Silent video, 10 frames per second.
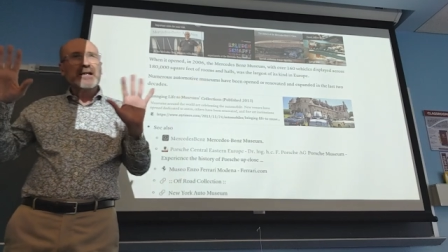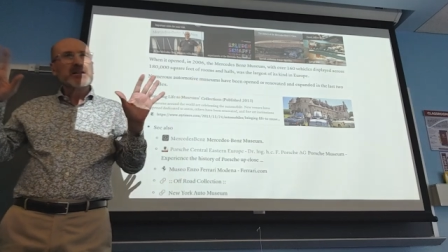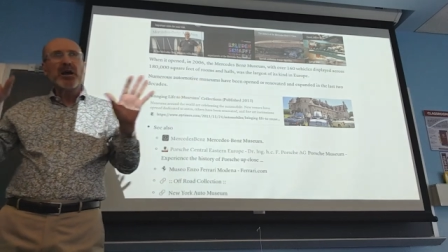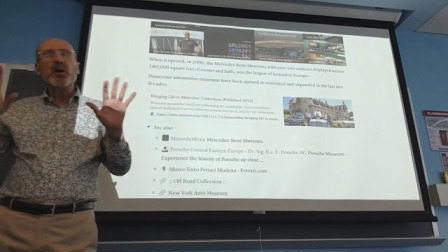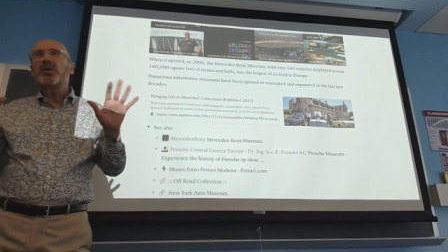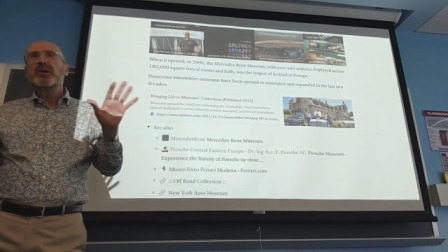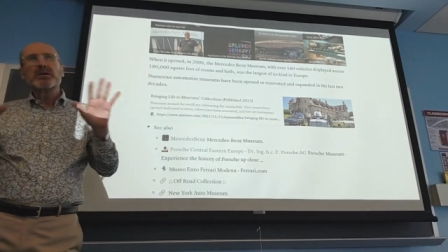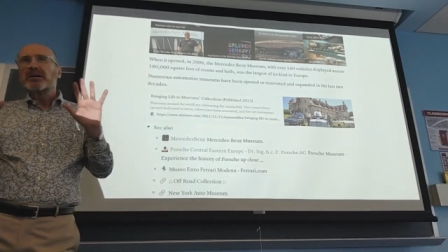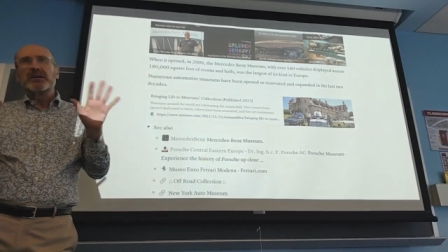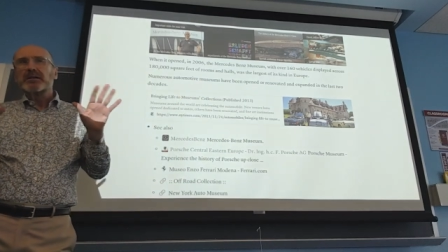No,
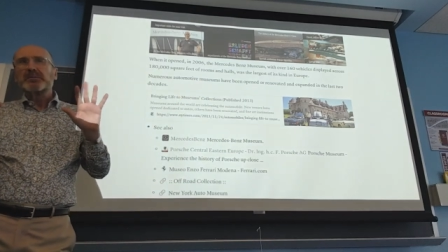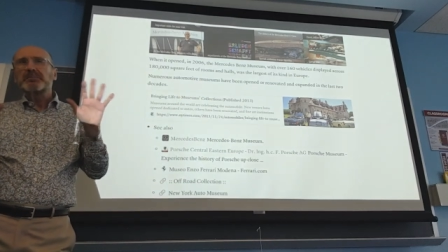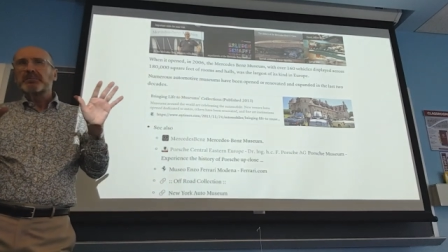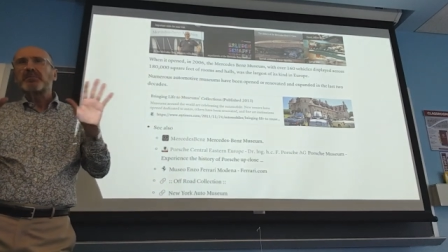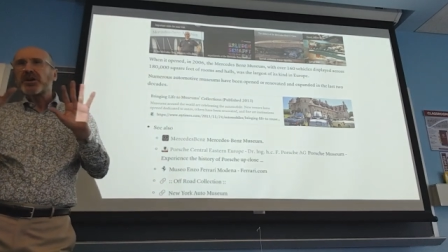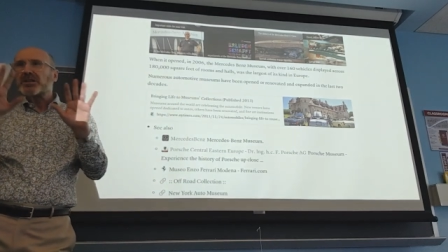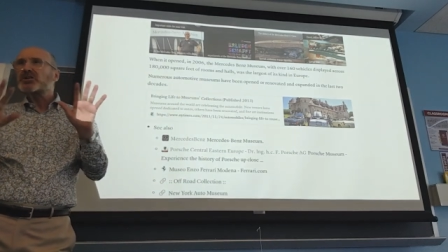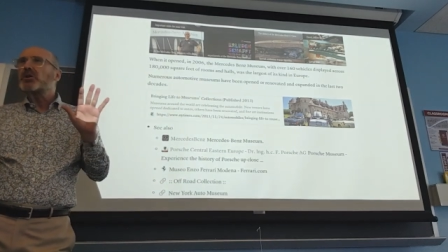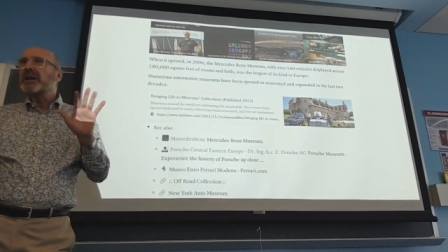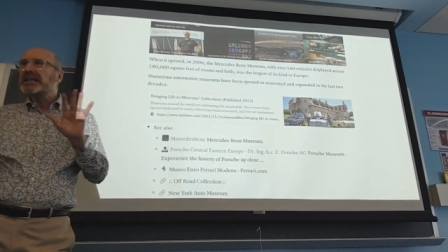there are
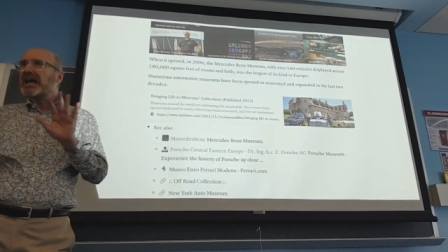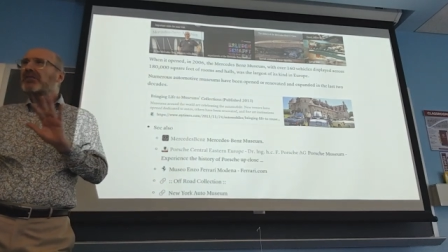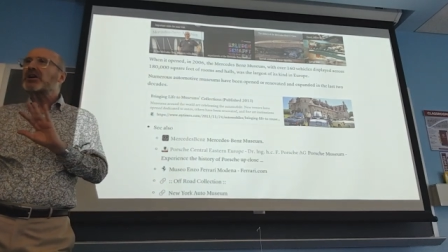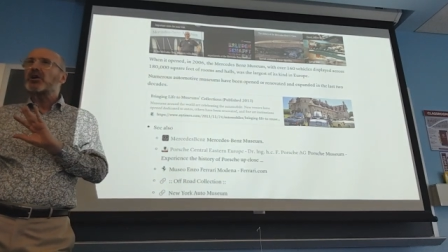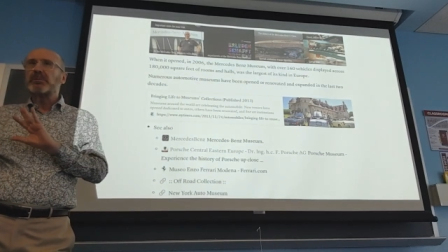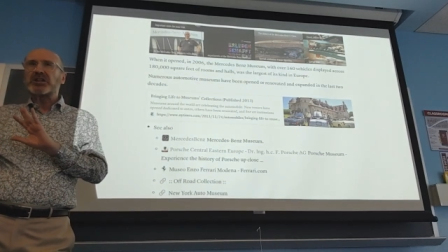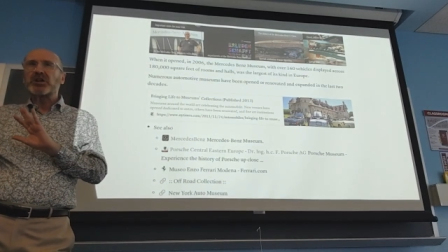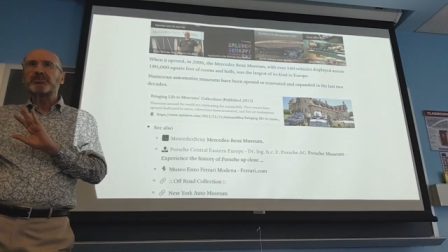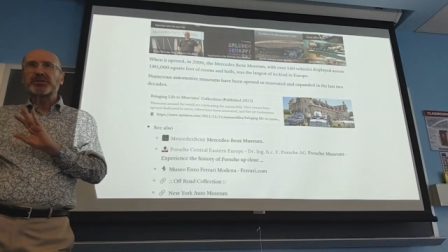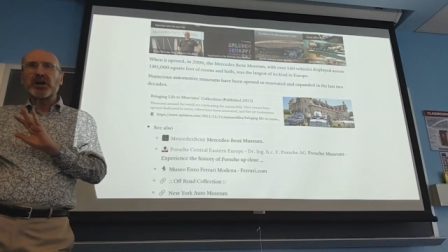so many other
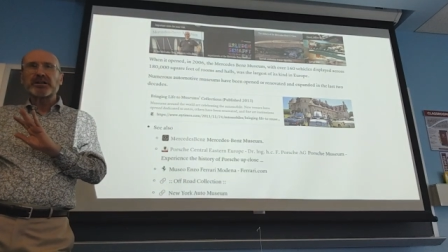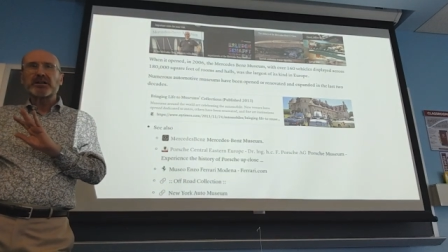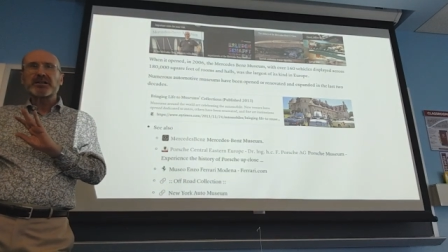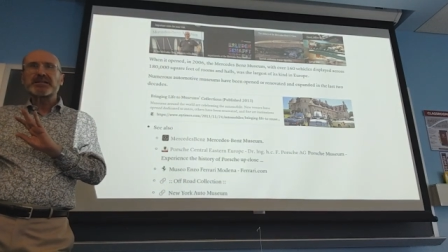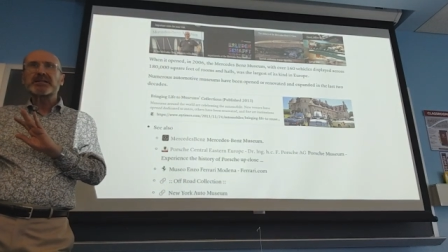commercial products